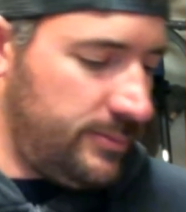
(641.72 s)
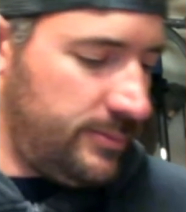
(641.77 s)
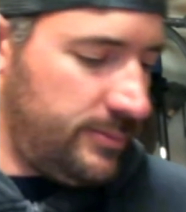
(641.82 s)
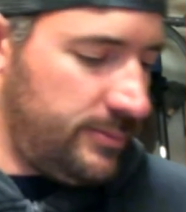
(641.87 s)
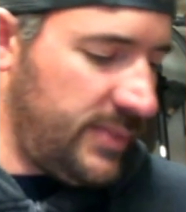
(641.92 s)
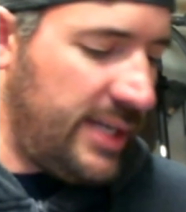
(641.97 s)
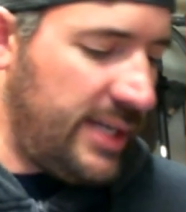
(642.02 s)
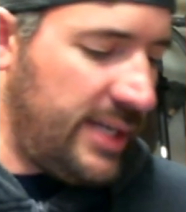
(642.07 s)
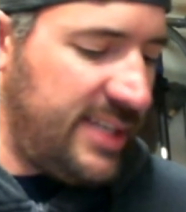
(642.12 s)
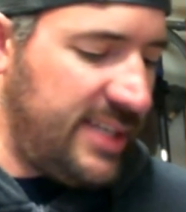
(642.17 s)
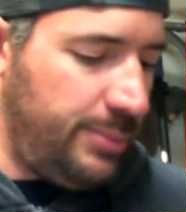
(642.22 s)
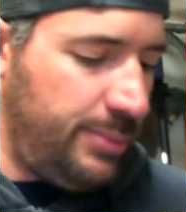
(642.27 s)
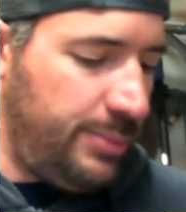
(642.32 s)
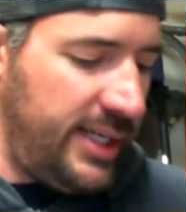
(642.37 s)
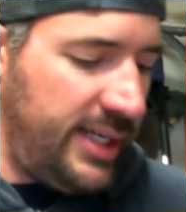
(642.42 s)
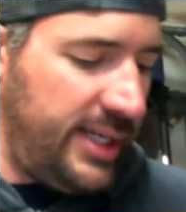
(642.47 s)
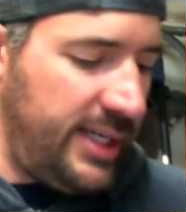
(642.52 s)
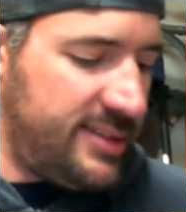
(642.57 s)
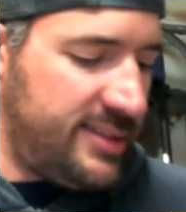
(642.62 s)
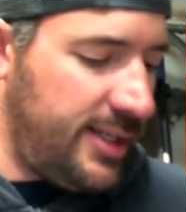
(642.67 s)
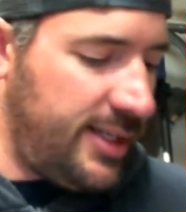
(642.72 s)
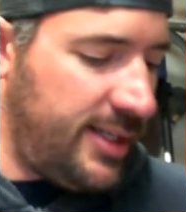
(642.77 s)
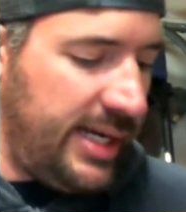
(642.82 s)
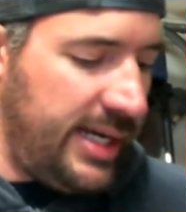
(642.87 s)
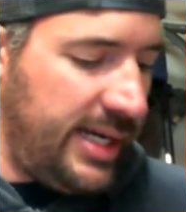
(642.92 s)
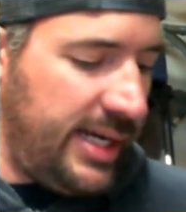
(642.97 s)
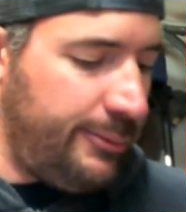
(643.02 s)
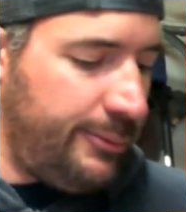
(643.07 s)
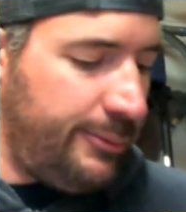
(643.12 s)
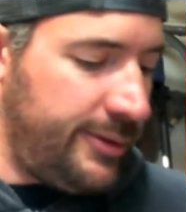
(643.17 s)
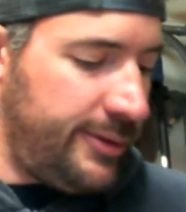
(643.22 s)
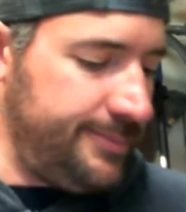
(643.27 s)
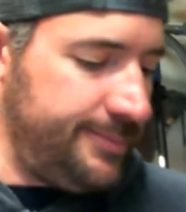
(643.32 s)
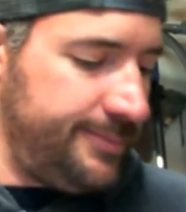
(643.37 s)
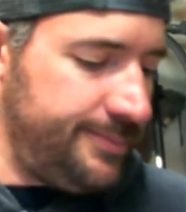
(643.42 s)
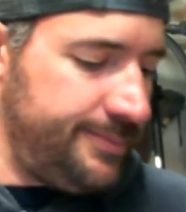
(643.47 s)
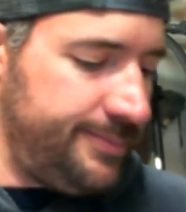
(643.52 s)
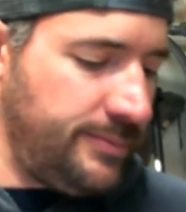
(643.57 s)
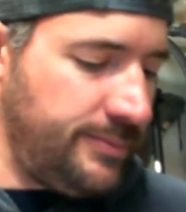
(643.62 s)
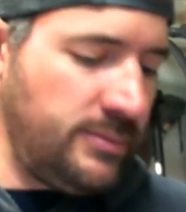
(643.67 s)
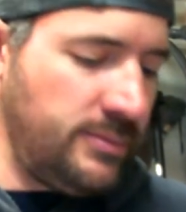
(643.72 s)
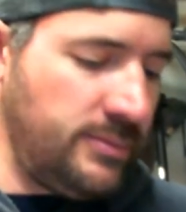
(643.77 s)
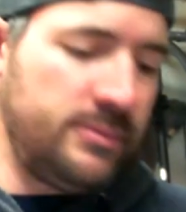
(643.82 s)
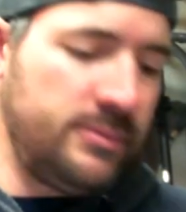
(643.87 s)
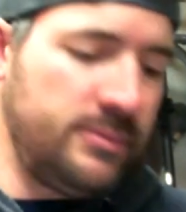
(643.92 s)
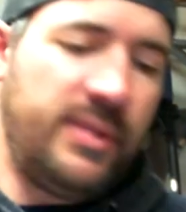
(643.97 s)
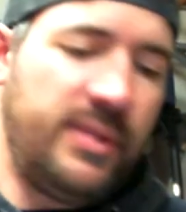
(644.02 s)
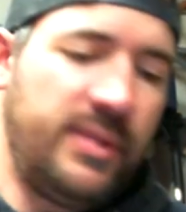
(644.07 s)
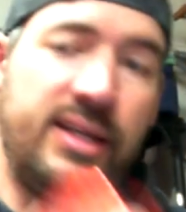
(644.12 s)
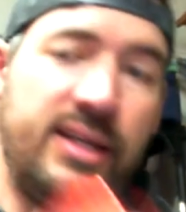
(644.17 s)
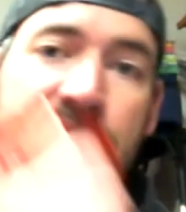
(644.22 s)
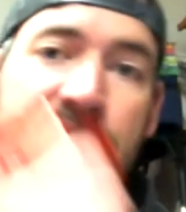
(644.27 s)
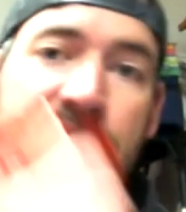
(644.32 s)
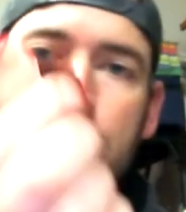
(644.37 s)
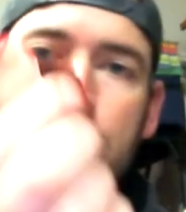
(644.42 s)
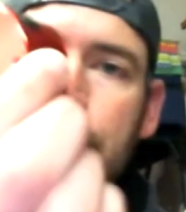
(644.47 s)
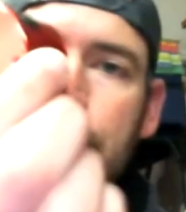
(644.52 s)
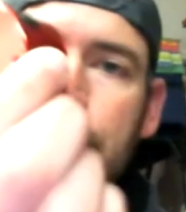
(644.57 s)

when I say planetary camera, this